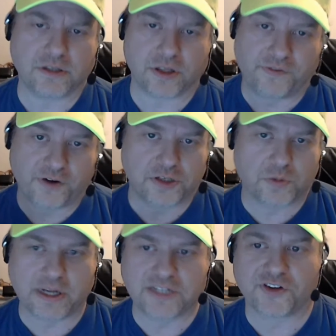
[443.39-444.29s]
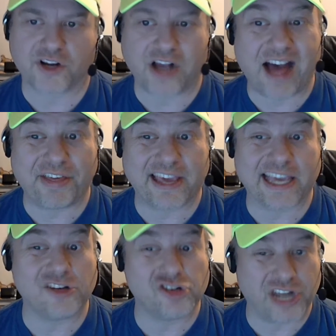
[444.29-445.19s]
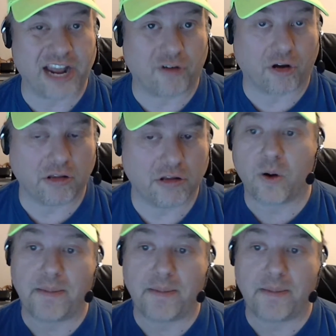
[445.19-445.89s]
So the first one is for Gothic in general.